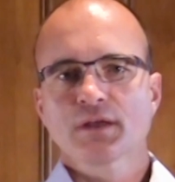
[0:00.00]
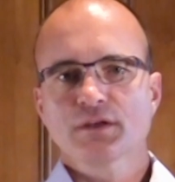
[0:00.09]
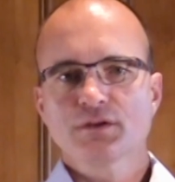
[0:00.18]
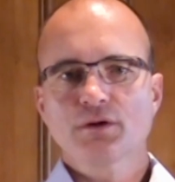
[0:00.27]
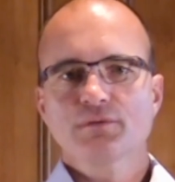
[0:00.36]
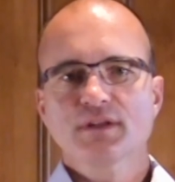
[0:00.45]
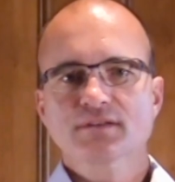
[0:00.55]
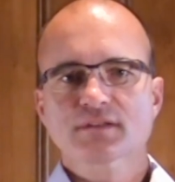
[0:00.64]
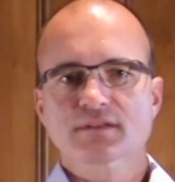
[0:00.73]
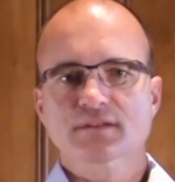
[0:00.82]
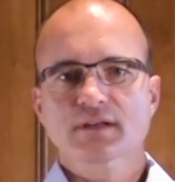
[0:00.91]
You don't
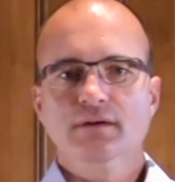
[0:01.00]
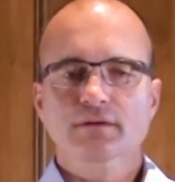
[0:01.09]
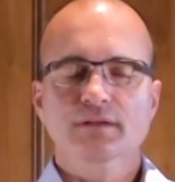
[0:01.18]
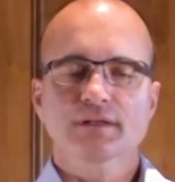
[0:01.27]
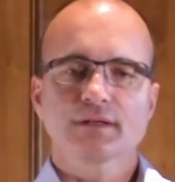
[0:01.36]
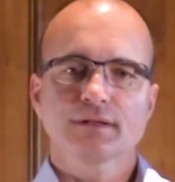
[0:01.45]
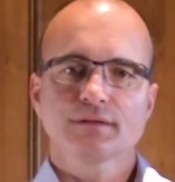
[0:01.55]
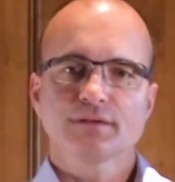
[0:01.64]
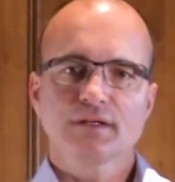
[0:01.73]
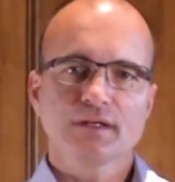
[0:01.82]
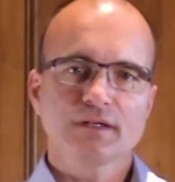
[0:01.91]
necessarily
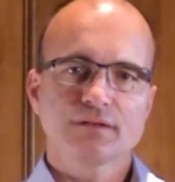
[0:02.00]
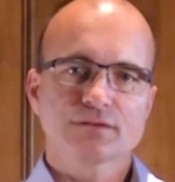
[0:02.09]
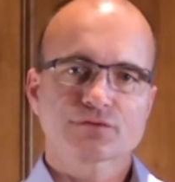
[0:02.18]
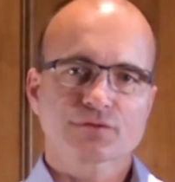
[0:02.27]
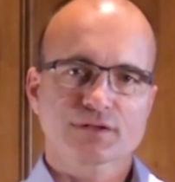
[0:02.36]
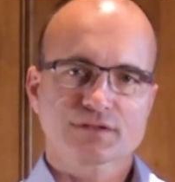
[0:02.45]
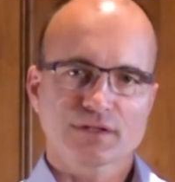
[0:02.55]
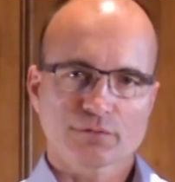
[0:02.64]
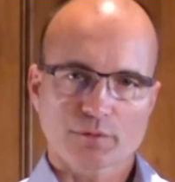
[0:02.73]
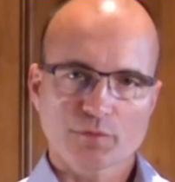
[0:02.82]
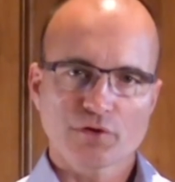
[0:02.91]
need trustee
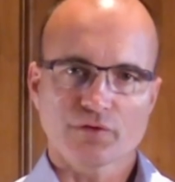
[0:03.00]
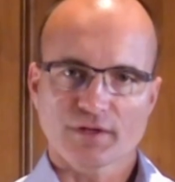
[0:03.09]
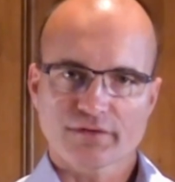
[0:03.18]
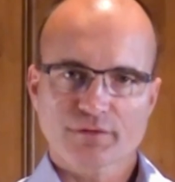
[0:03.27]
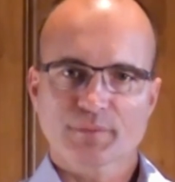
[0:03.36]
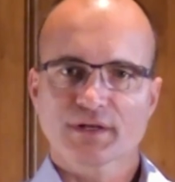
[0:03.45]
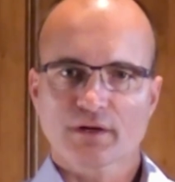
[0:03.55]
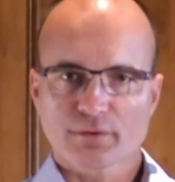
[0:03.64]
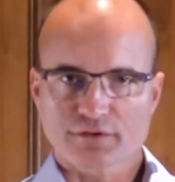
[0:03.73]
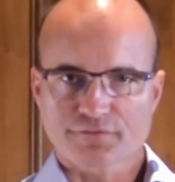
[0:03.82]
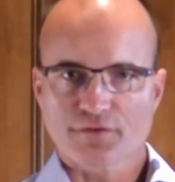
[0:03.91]
removal. Everybody
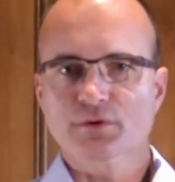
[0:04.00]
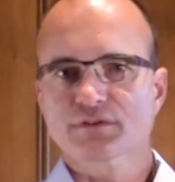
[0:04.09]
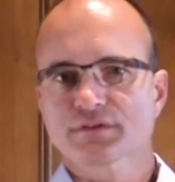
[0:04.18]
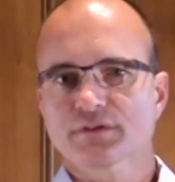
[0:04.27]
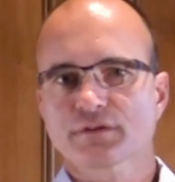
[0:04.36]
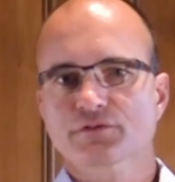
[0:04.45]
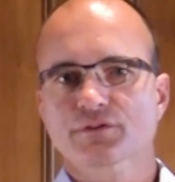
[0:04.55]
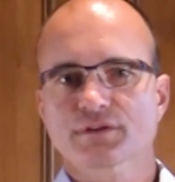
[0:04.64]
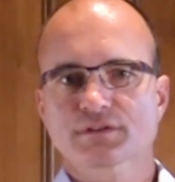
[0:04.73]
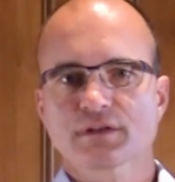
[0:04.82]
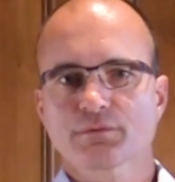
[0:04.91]
always focuses on
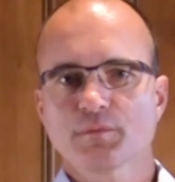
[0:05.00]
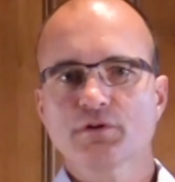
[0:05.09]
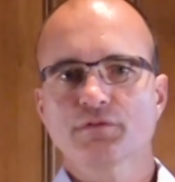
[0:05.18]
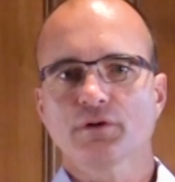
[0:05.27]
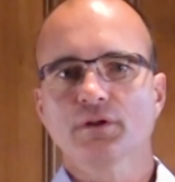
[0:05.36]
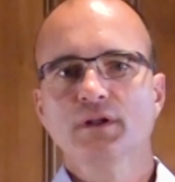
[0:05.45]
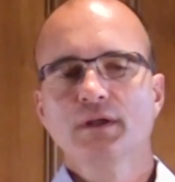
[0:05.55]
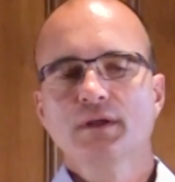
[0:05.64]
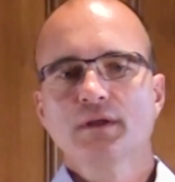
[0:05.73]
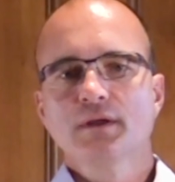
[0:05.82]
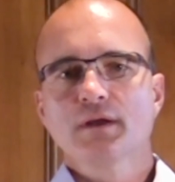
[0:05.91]
trustee removal,
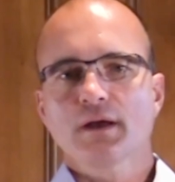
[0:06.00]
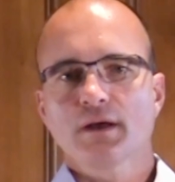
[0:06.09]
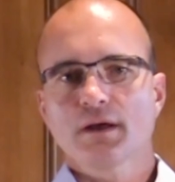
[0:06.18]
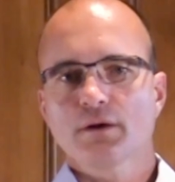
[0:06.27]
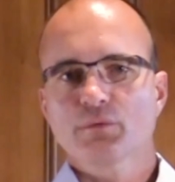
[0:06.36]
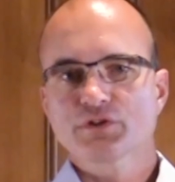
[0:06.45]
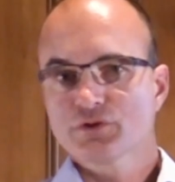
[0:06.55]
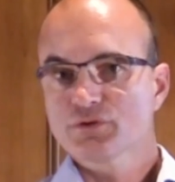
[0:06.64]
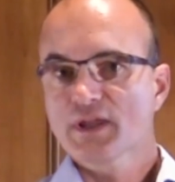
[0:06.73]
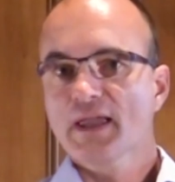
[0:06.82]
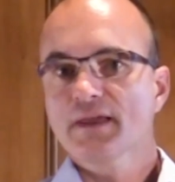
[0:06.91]
which
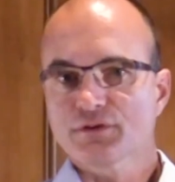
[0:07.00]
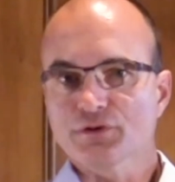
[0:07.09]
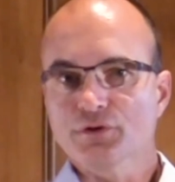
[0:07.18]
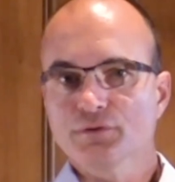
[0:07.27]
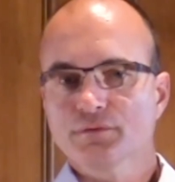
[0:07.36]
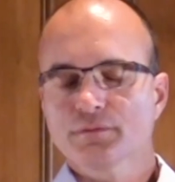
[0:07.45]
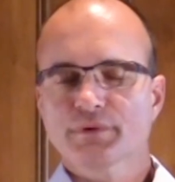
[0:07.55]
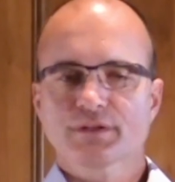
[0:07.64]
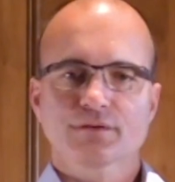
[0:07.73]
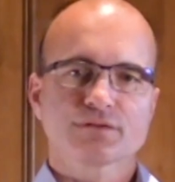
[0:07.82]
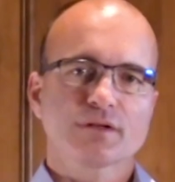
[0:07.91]
you can do,
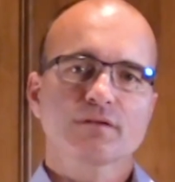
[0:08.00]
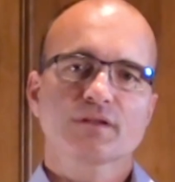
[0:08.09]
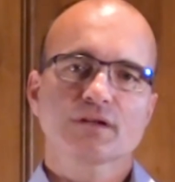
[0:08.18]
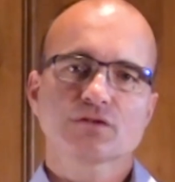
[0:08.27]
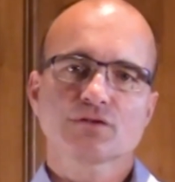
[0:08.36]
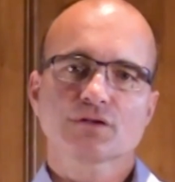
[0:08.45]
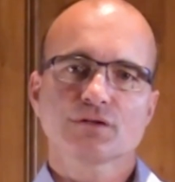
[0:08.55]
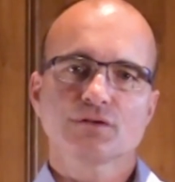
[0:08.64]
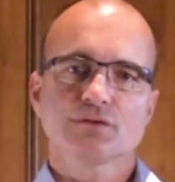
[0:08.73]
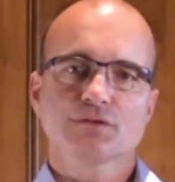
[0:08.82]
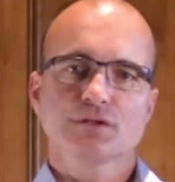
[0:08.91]
but there's other things you can
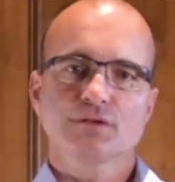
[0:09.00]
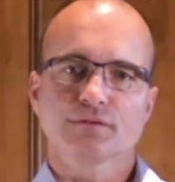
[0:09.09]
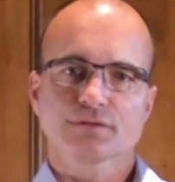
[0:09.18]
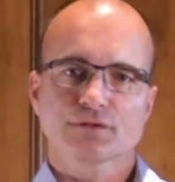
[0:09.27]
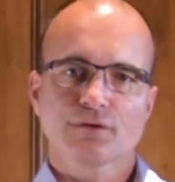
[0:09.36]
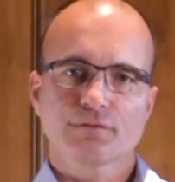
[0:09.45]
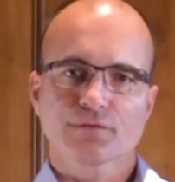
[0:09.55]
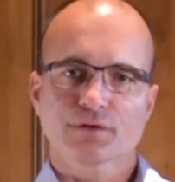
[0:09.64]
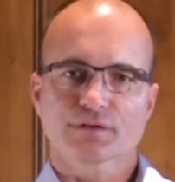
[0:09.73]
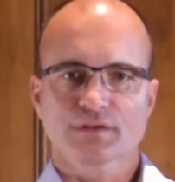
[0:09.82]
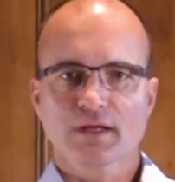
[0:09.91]
do too. So
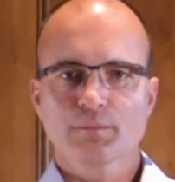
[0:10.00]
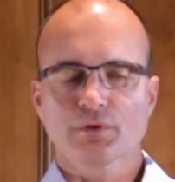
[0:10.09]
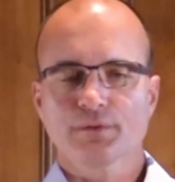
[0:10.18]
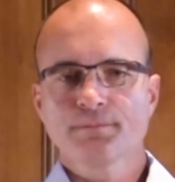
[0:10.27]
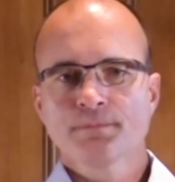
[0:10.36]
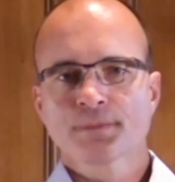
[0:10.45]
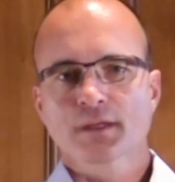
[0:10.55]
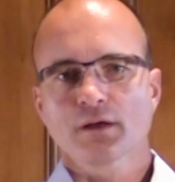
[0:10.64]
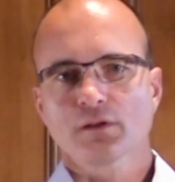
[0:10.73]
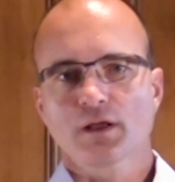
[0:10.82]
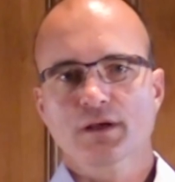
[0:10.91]
for example,
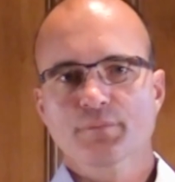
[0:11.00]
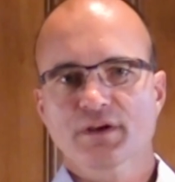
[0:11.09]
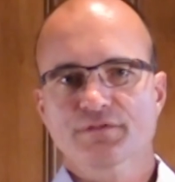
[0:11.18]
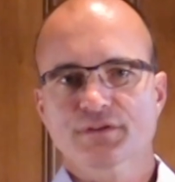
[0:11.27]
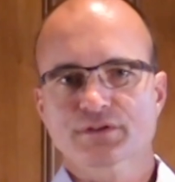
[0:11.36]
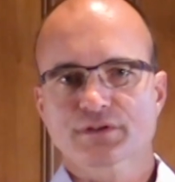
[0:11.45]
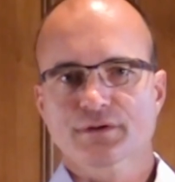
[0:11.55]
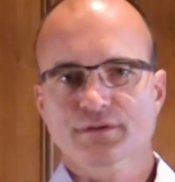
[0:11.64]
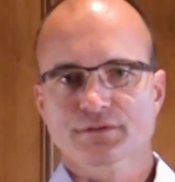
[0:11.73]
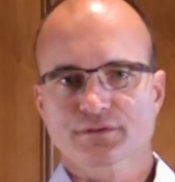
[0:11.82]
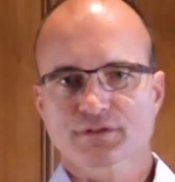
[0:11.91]
a lot of
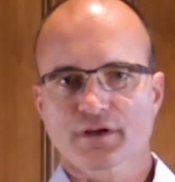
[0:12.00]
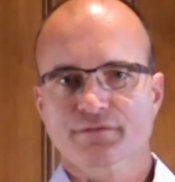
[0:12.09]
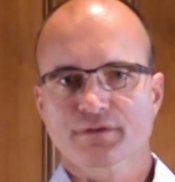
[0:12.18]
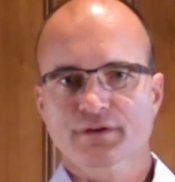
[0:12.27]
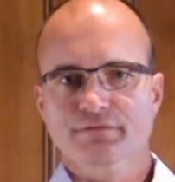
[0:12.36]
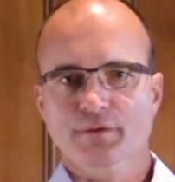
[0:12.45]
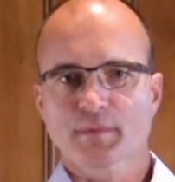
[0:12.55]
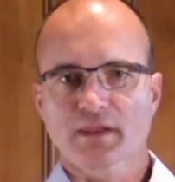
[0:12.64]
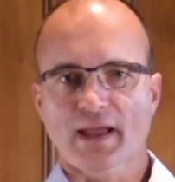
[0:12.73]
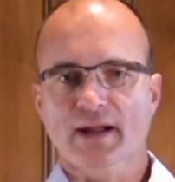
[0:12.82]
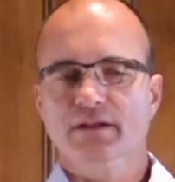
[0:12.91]
beneficiaries are suffering from a
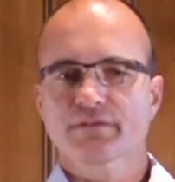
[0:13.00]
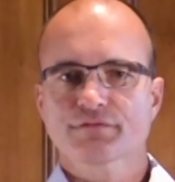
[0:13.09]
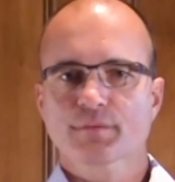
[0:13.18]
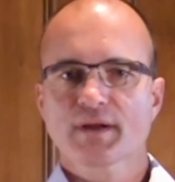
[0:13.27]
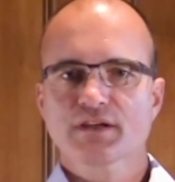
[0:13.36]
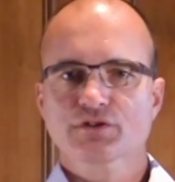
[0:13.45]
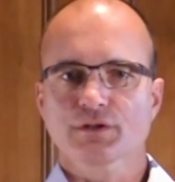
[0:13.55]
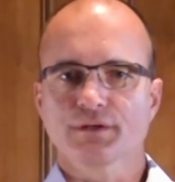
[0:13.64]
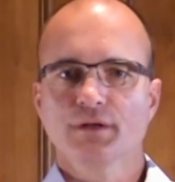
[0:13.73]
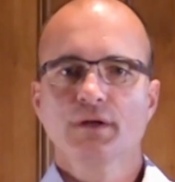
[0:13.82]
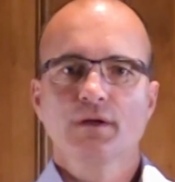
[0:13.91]
lack of information.